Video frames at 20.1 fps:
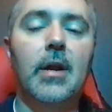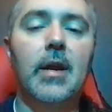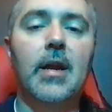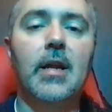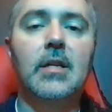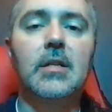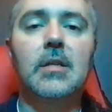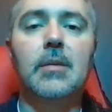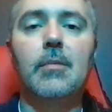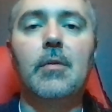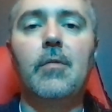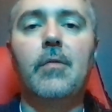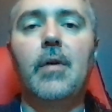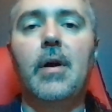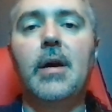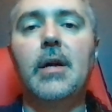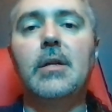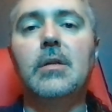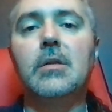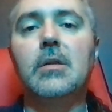get some
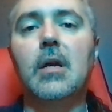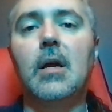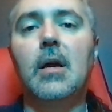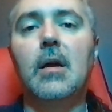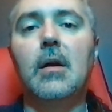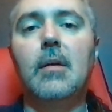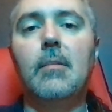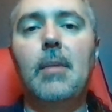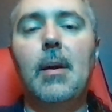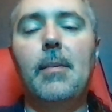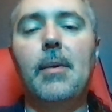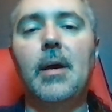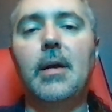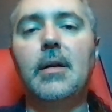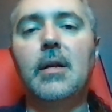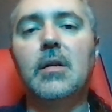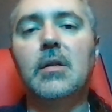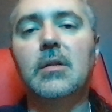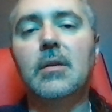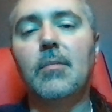advice. Maybe I
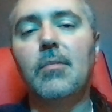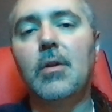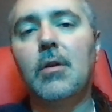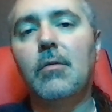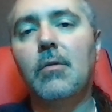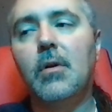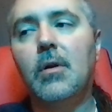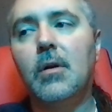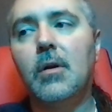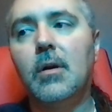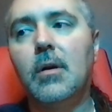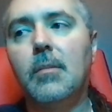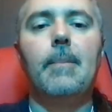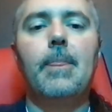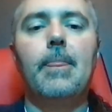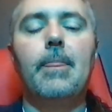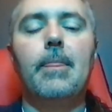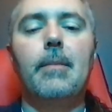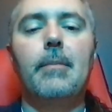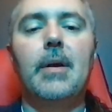did something wrong.
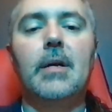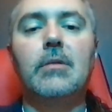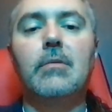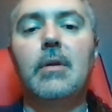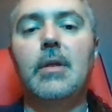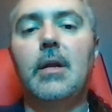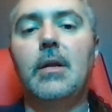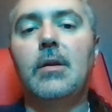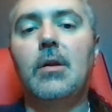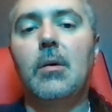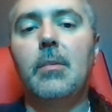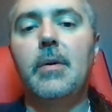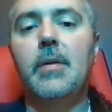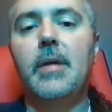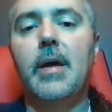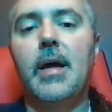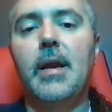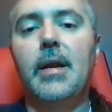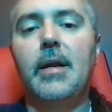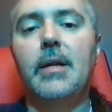Basically, they told me
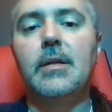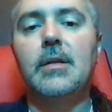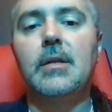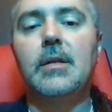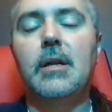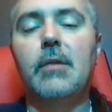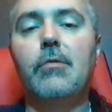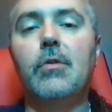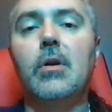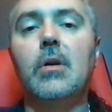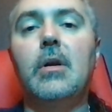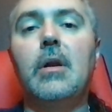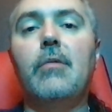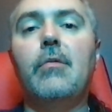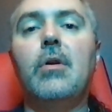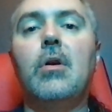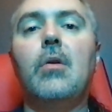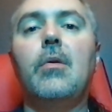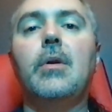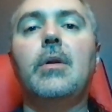that it's
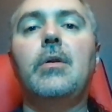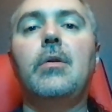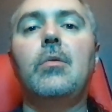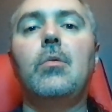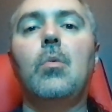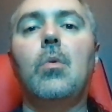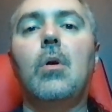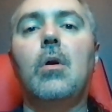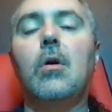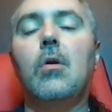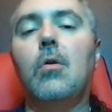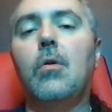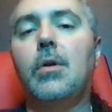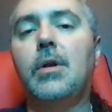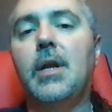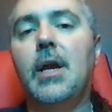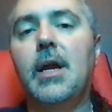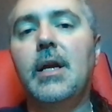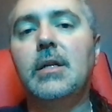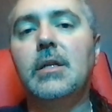never going to work or
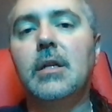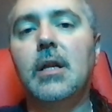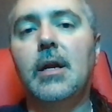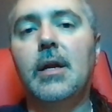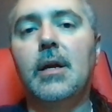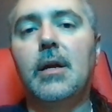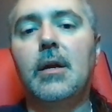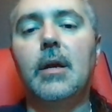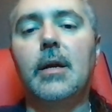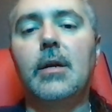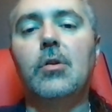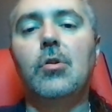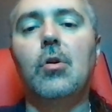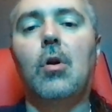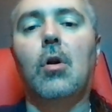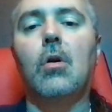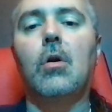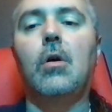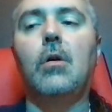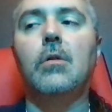taste like a
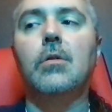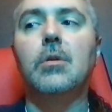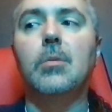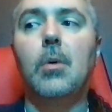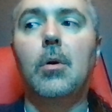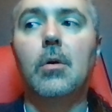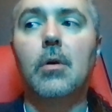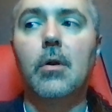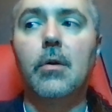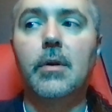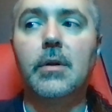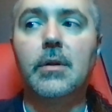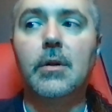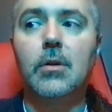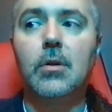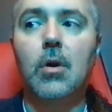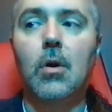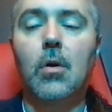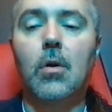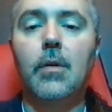charcoal smoker. It's a
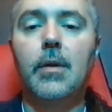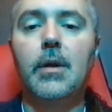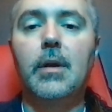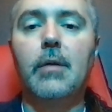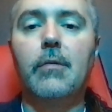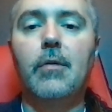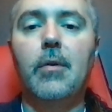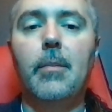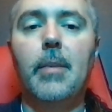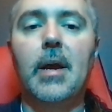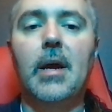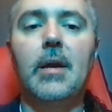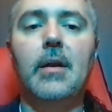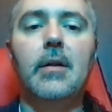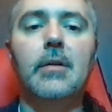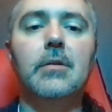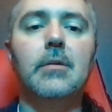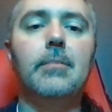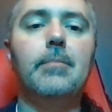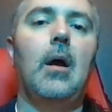totally different
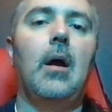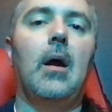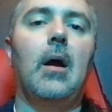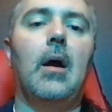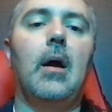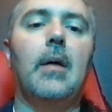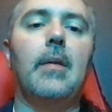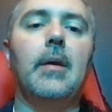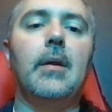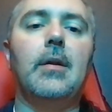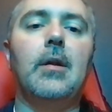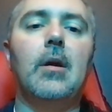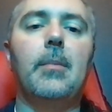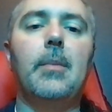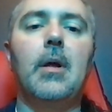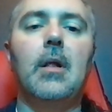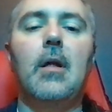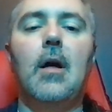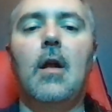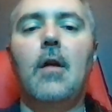mechanism. They told me
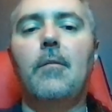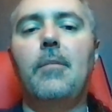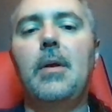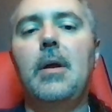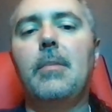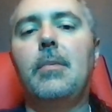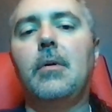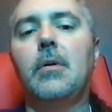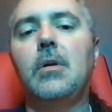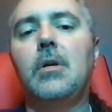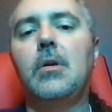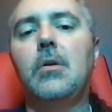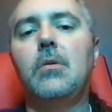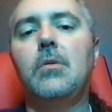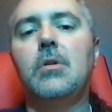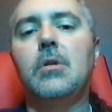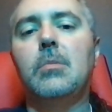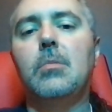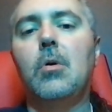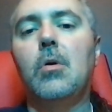a lot of people
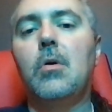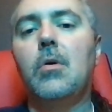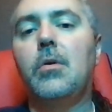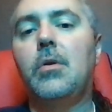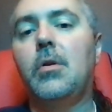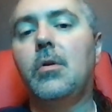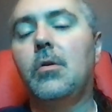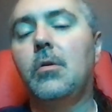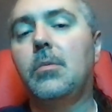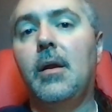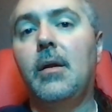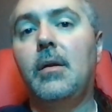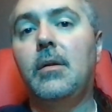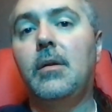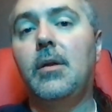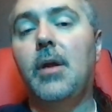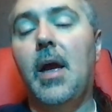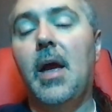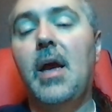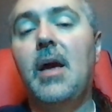use smoker tubes
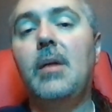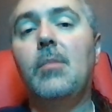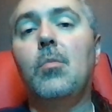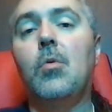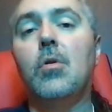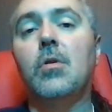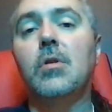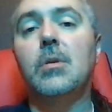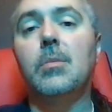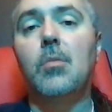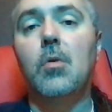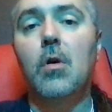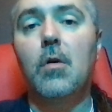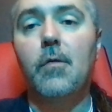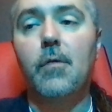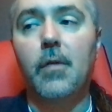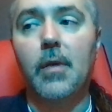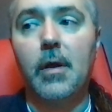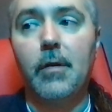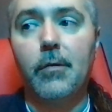to add more smoke
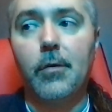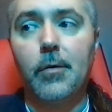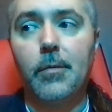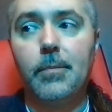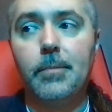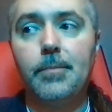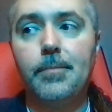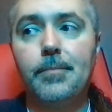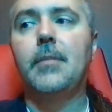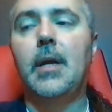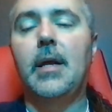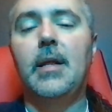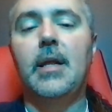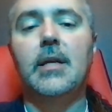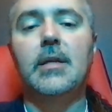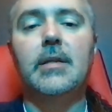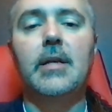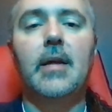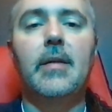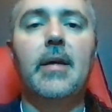flavor, And they
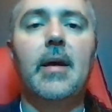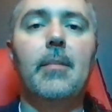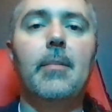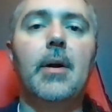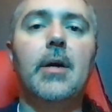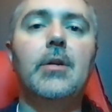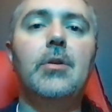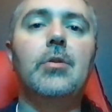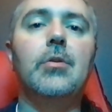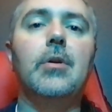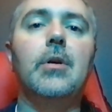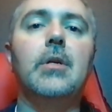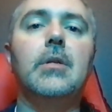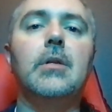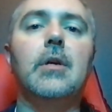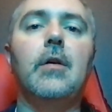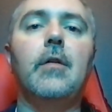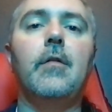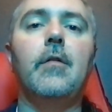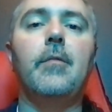said that my choice
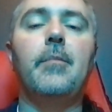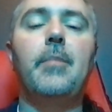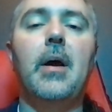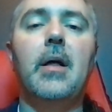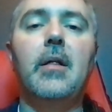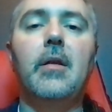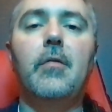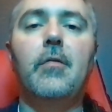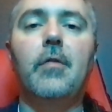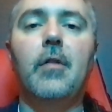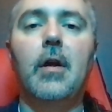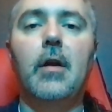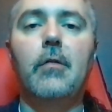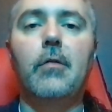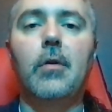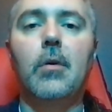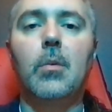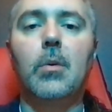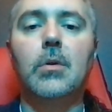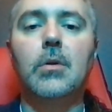of pellet
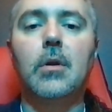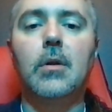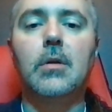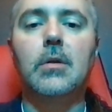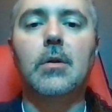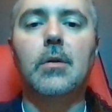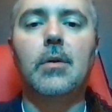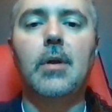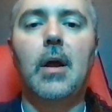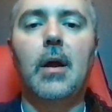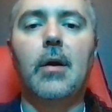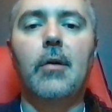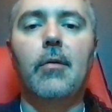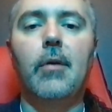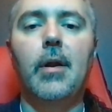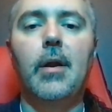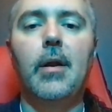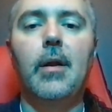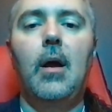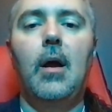flavor was also not
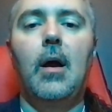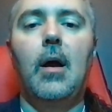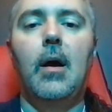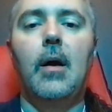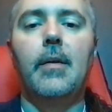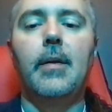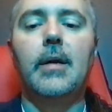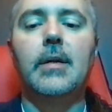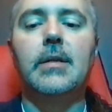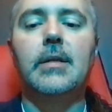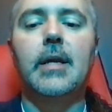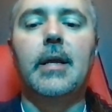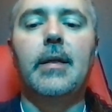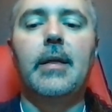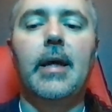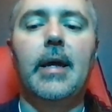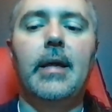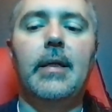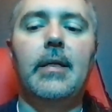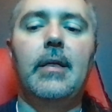great. They said
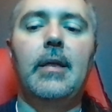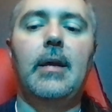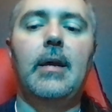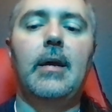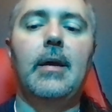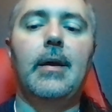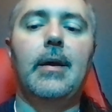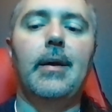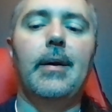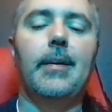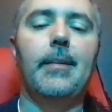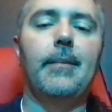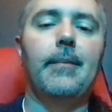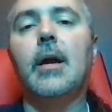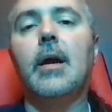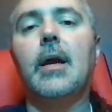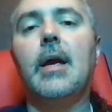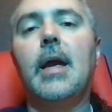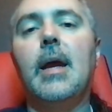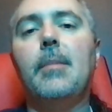that the
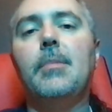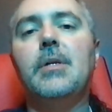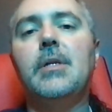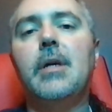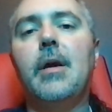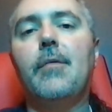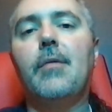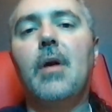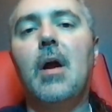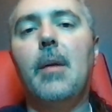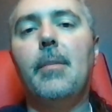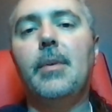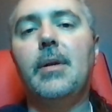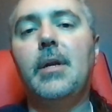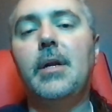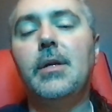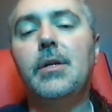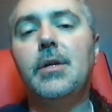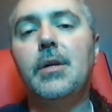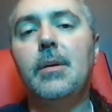Camp Chef
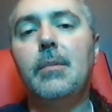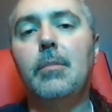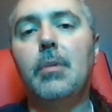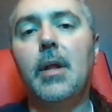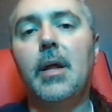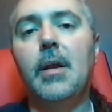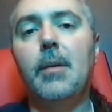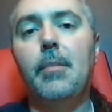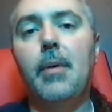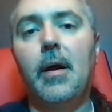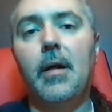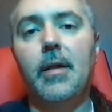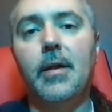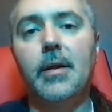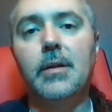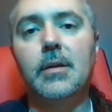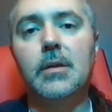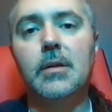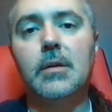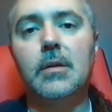competition blend
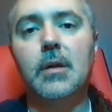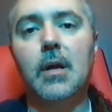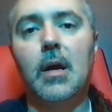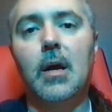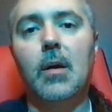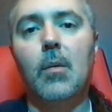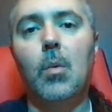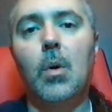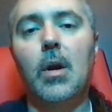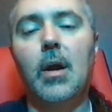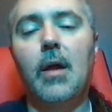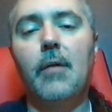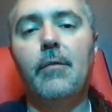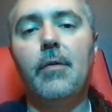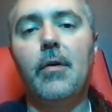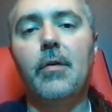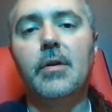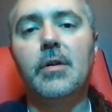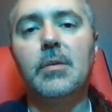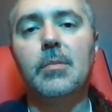pellets were not
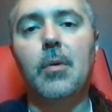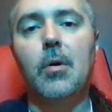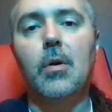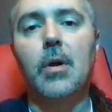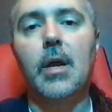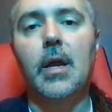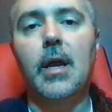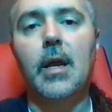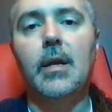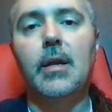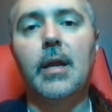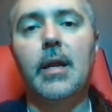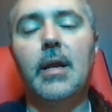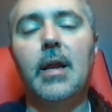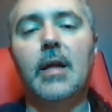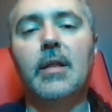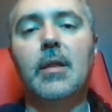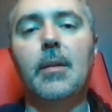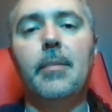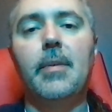very smoky and
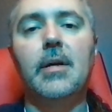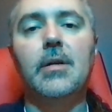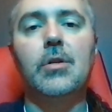not the best